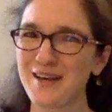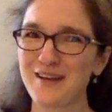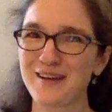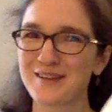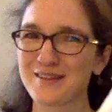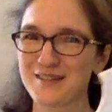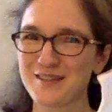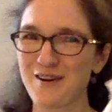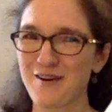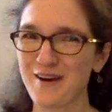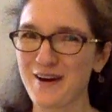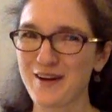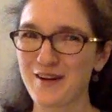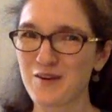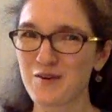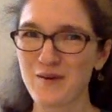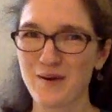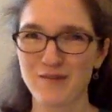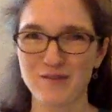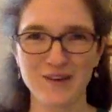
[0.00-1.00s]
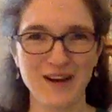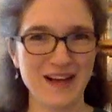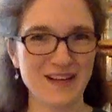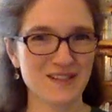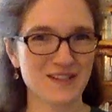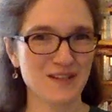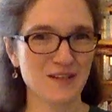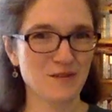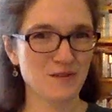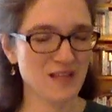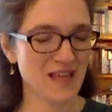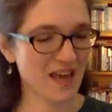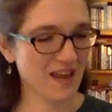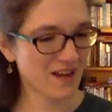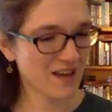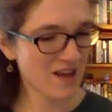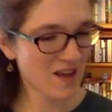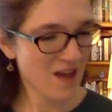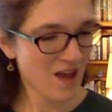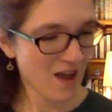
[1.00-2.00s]
Sorry to whoever has to use that.
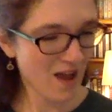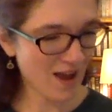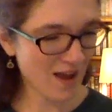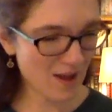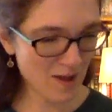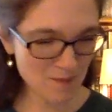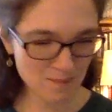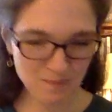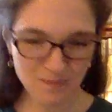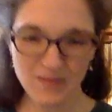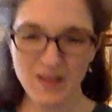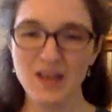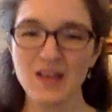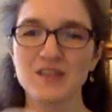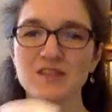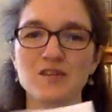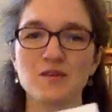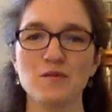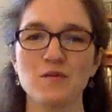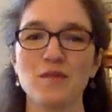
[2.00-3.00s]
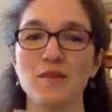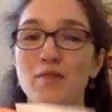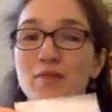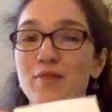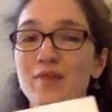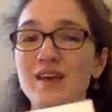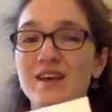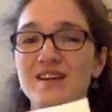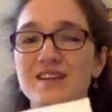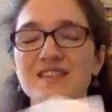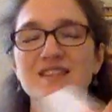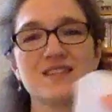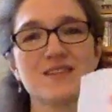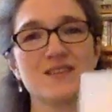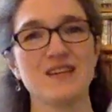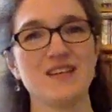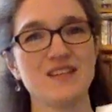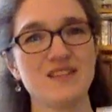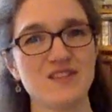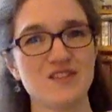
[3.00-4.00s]
So this
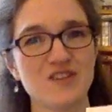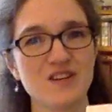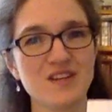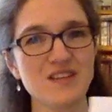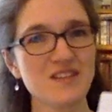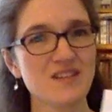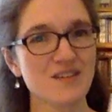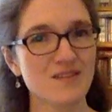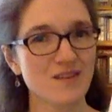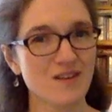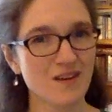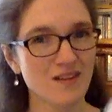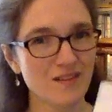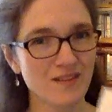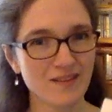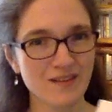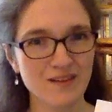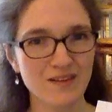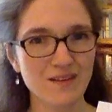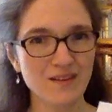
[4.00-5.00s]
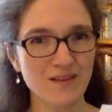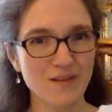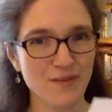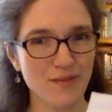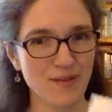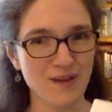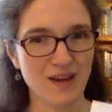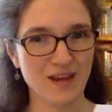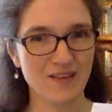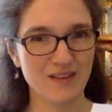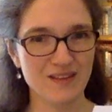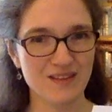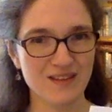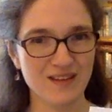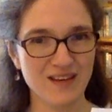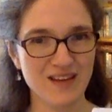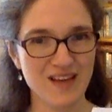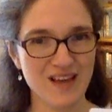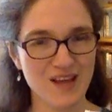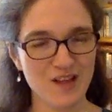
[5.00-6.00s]
is just a little thing that's
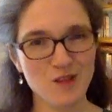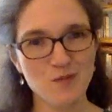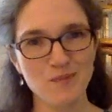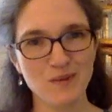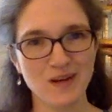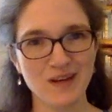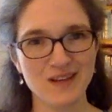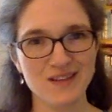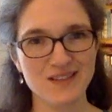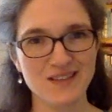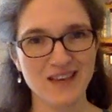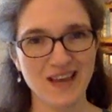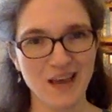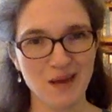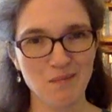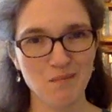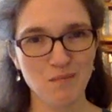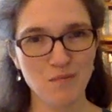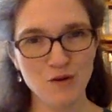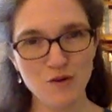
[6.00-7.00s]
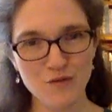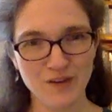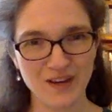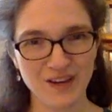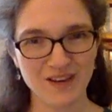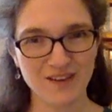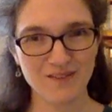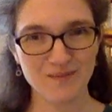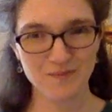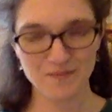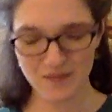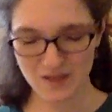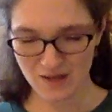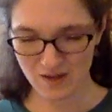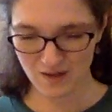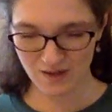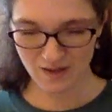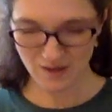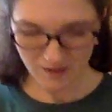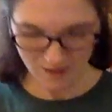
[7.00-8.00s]
going to help us get moving
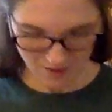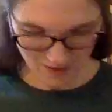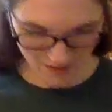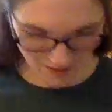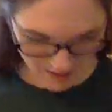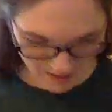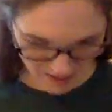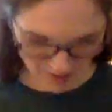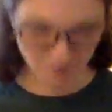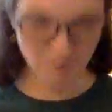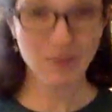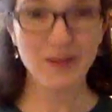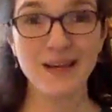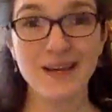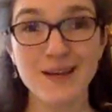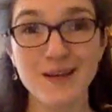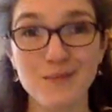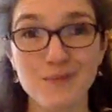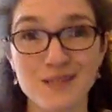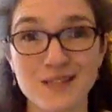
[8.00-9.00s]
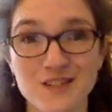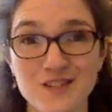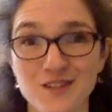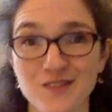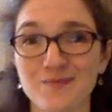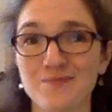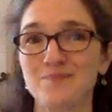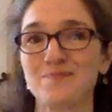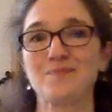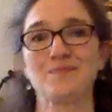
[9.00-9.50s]
in playing position.